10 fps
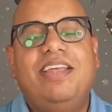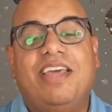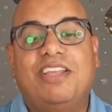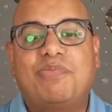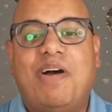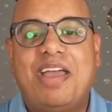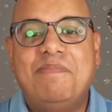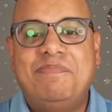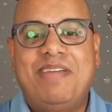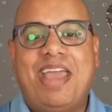That's why
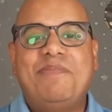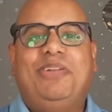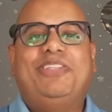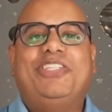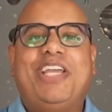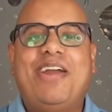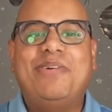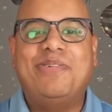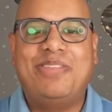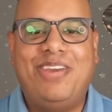I'm able to share it
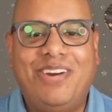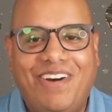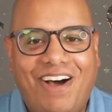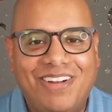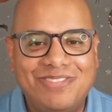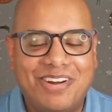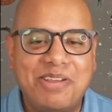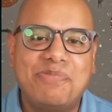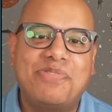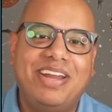with you all very
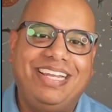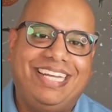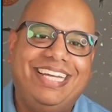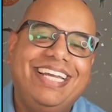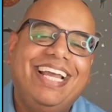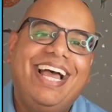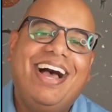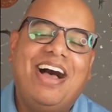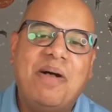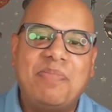freely.
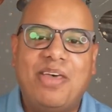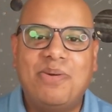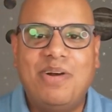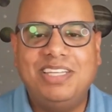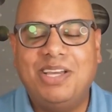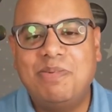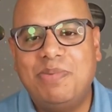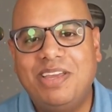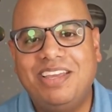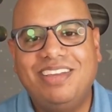Otherwise, I would
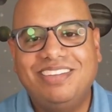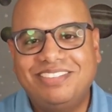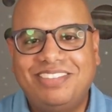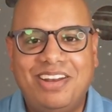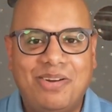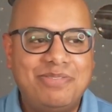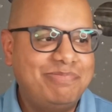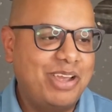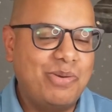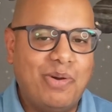be,
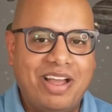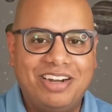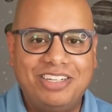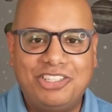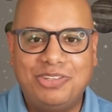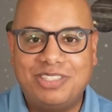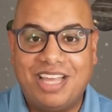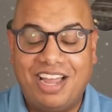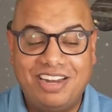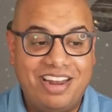required to
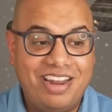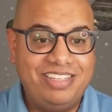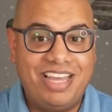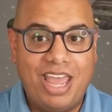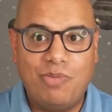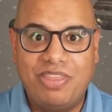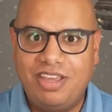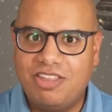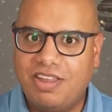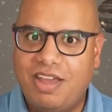sign an NDA with
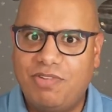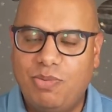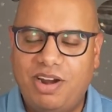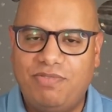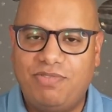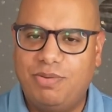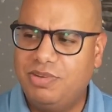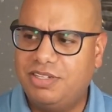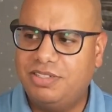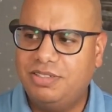each and every one of you,
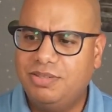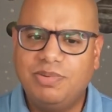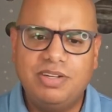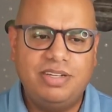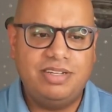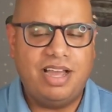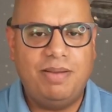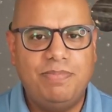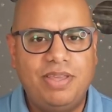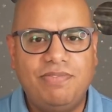which would
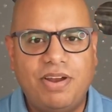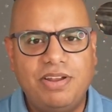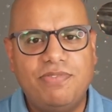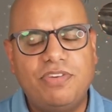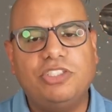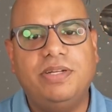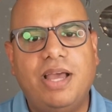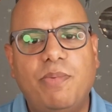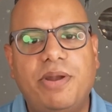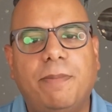not be very efficient
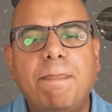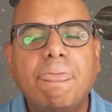now, would it?